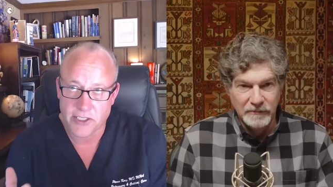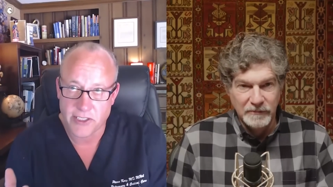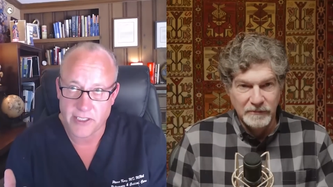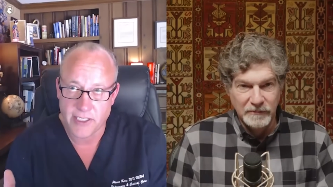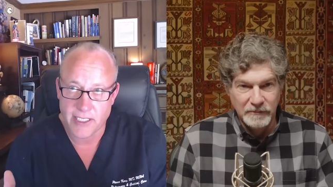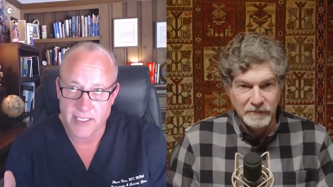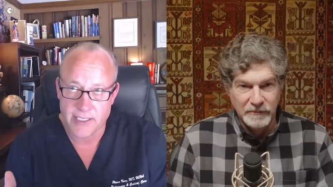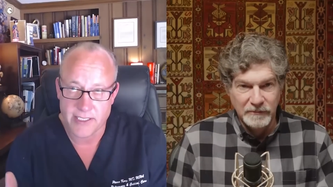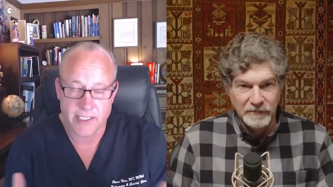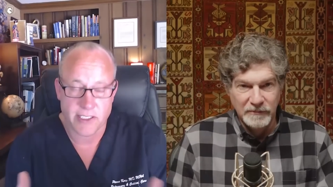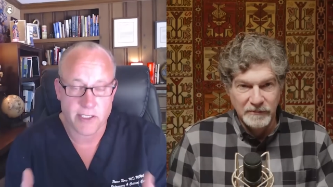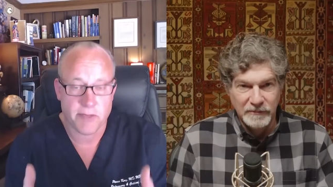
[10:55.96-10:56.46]

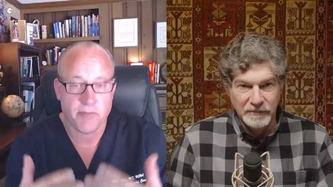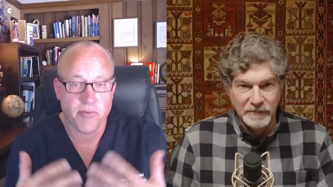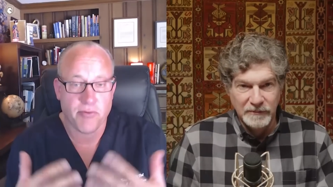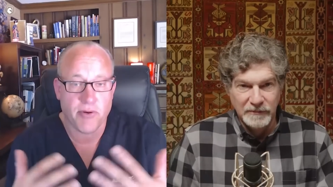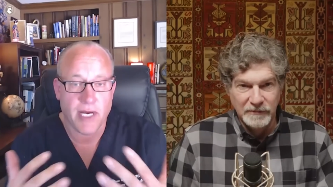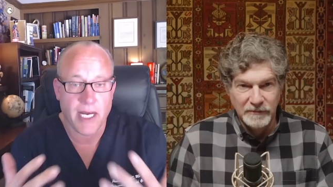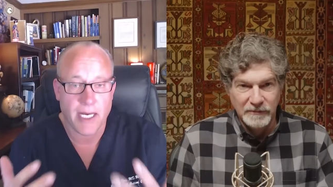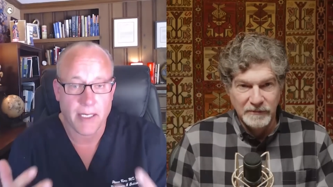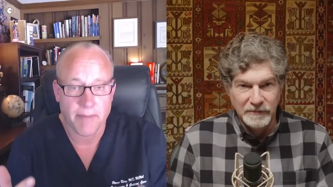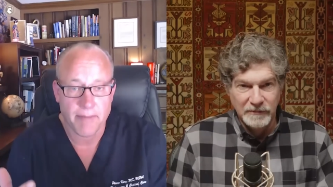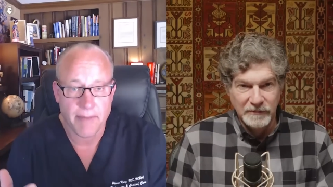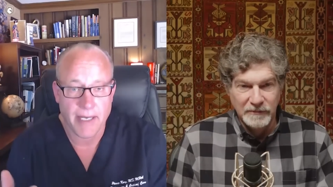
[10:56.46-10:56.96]
Speaker 1: much sense.
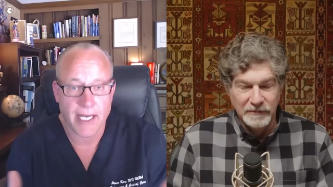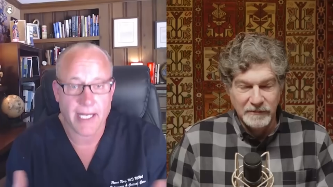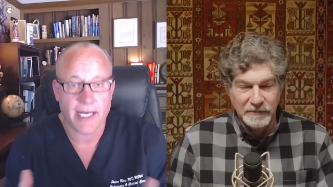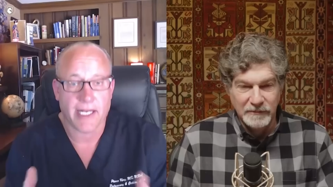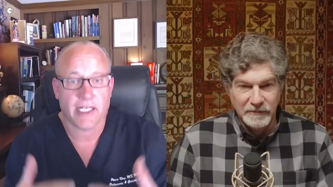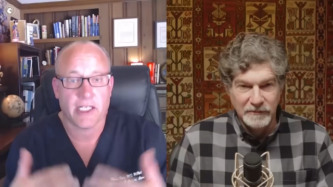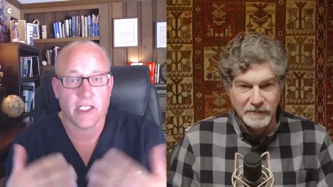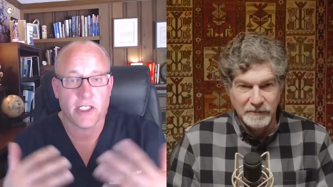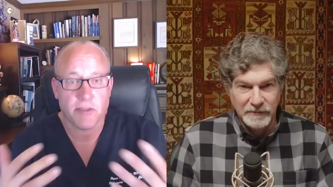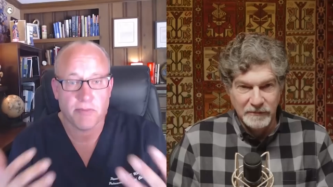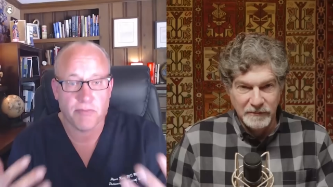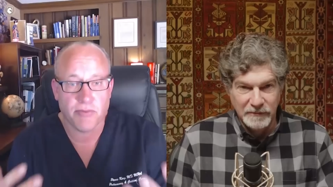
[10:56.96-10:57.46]
It's
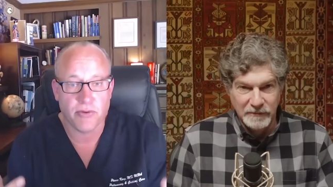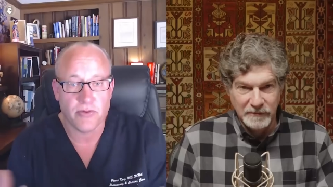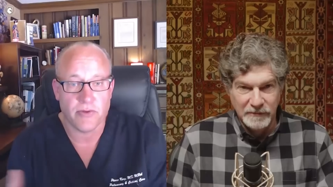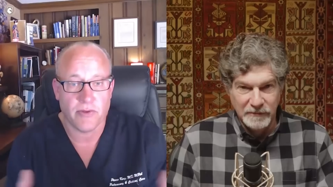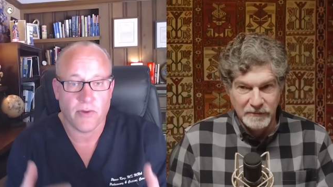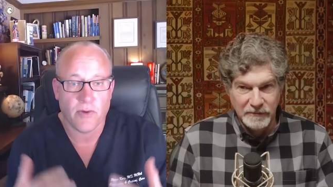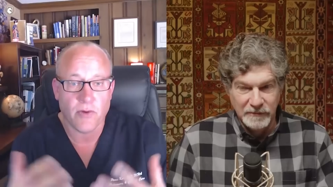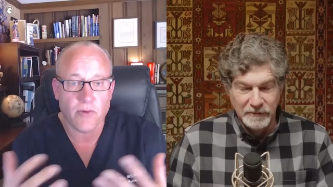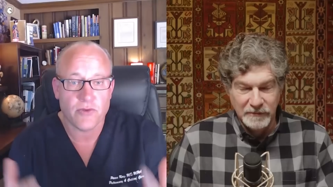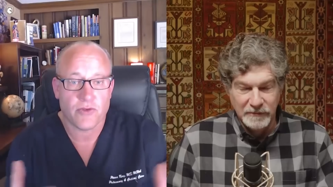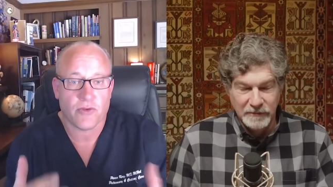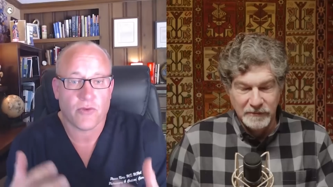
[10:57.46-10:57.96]
pragmatic, it's
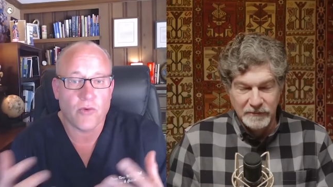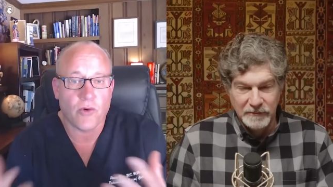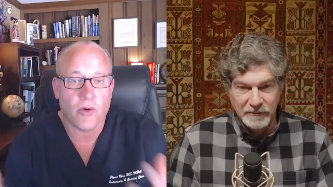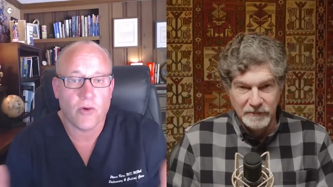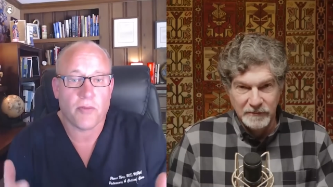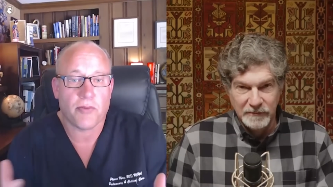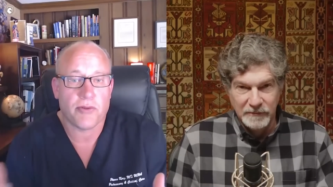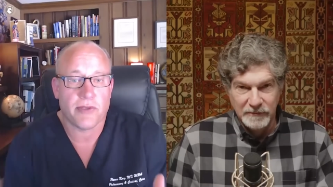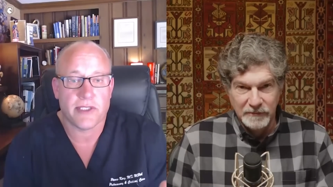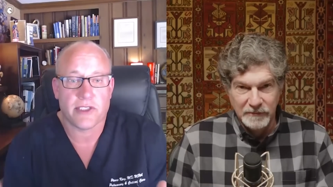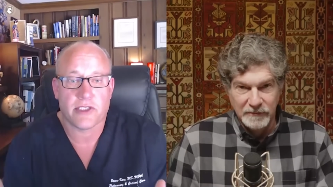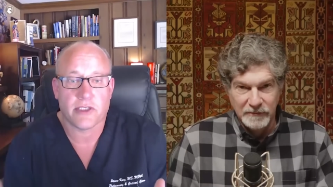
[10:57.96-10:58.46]
prudent.
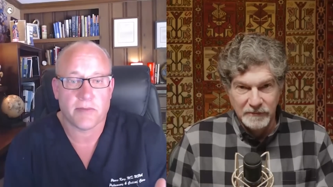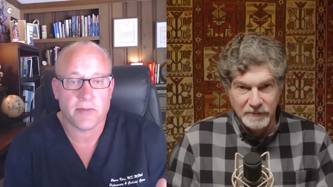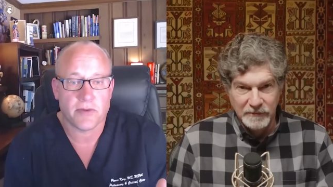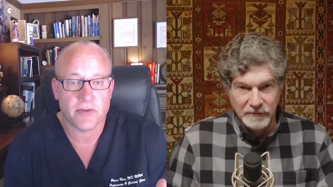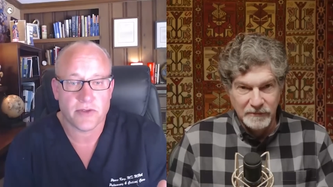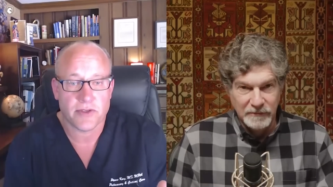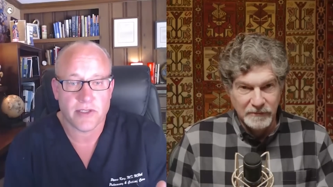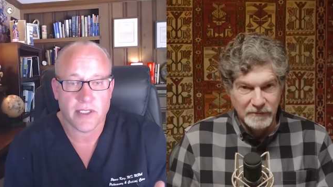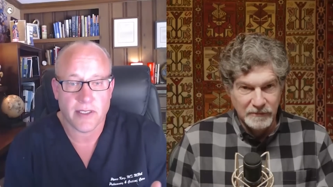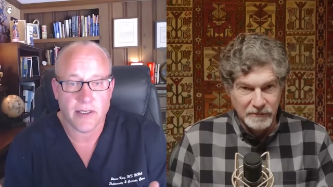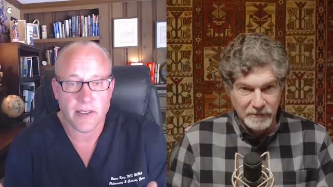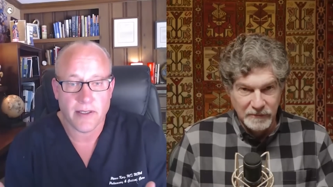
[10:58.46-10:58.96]
Those are all
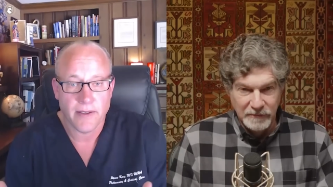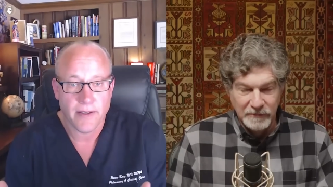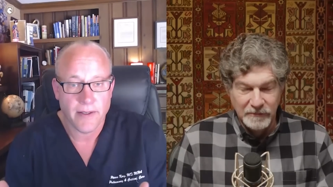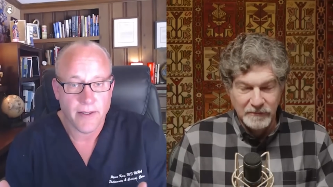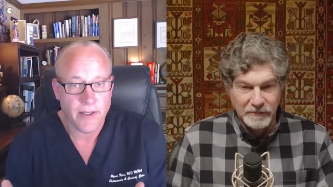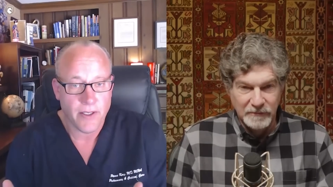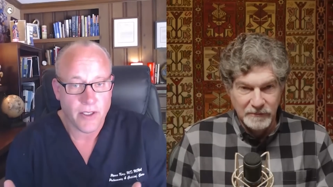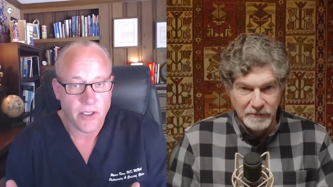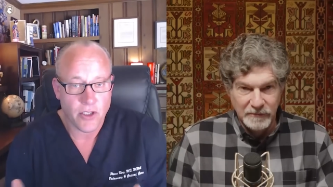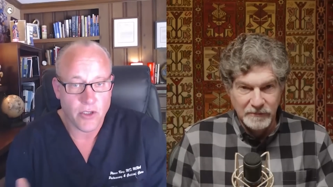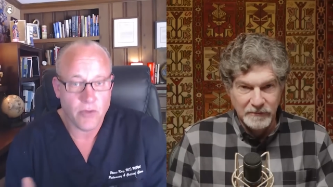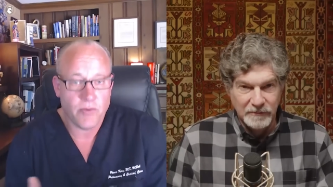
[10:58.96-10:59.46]
principles
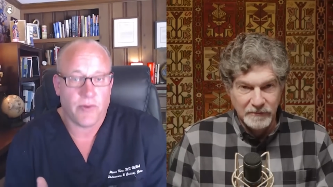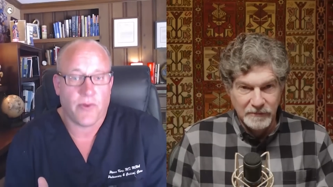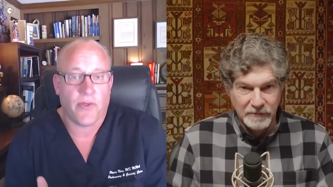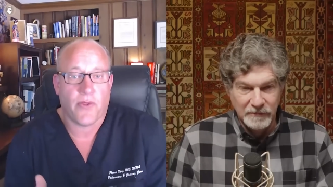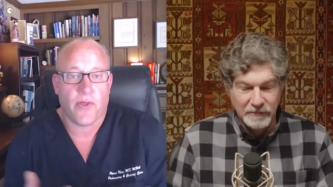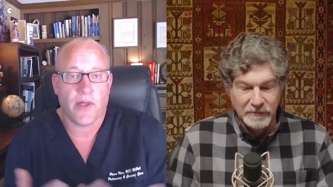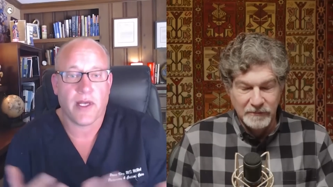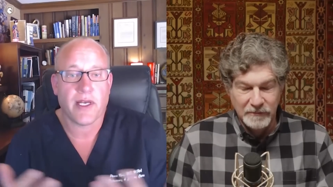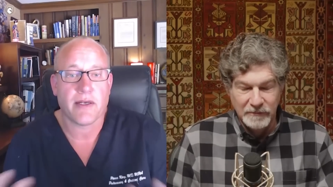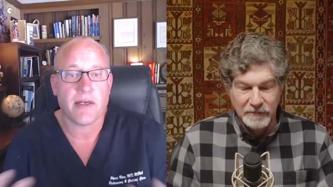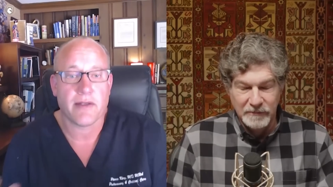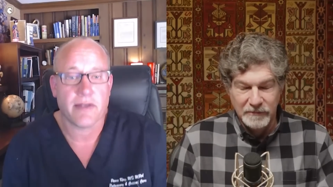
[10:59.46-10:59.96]
that
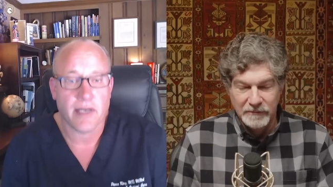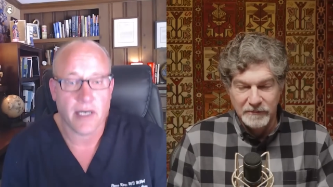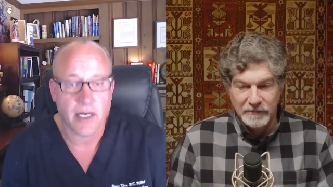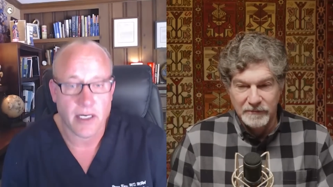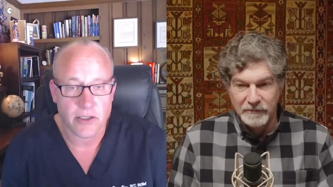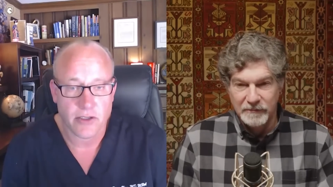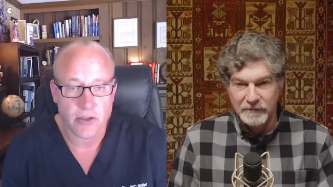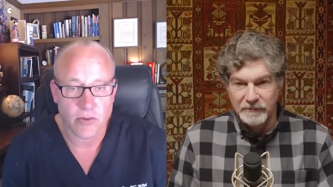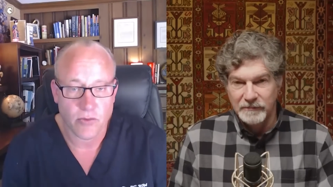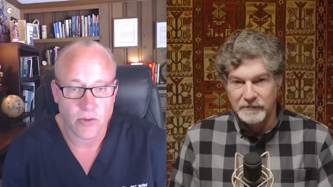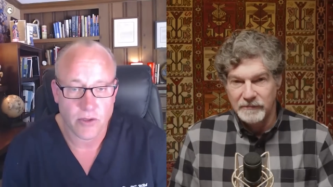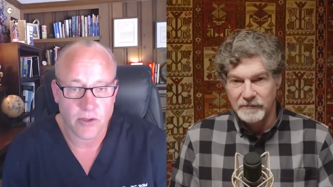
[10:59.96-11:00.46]
you would think
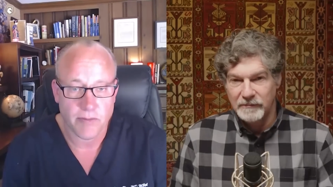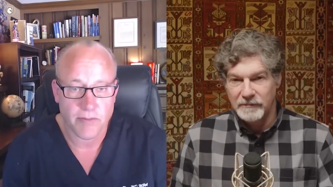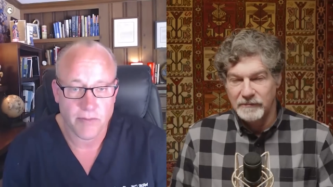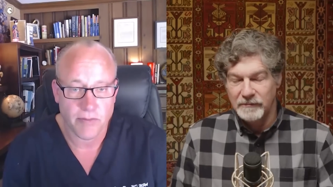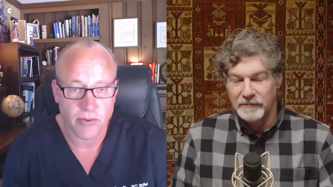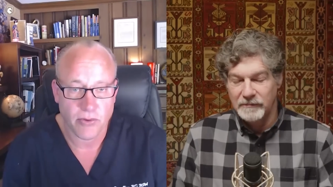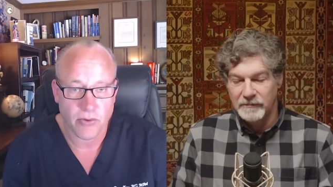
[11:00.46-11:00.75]
a doctor would